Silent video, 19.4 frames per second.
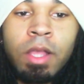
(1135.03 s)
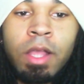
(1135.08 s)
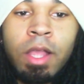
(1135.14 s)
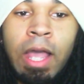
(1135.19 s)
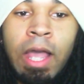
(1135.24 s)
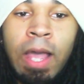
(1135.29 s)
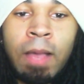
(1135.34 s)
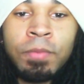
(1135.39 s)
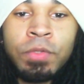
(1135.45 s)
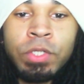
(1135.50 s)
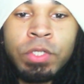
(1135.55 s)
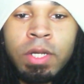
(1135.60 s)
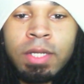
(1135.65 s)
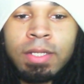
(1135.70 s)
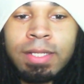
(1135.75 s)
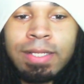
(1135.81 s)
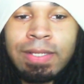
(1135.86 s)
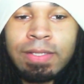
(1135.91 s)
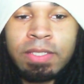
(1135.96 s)
I'm sure
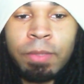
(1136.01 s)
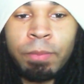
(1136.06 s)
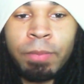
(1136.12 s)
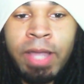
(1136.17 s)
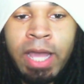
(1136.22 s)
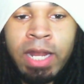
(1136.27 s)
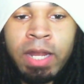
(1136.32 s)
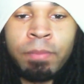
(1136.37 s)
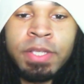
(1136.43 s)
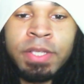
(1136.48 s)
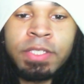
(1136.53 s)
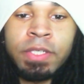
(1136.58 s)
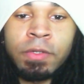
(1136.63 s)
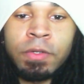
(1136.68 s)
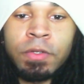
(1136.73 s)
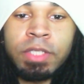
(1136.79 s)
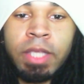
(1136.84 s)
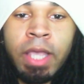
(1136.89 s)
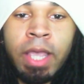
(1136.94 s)
this is some kind of
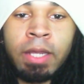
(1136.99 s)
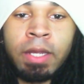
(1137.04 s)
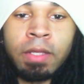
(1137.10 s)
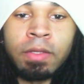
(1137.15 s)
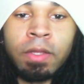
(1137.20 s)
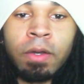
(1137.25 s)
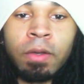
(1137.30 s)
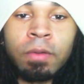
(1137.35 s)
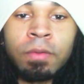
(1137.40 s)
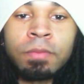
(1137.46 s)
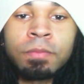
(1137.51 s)
misunderstanding, though.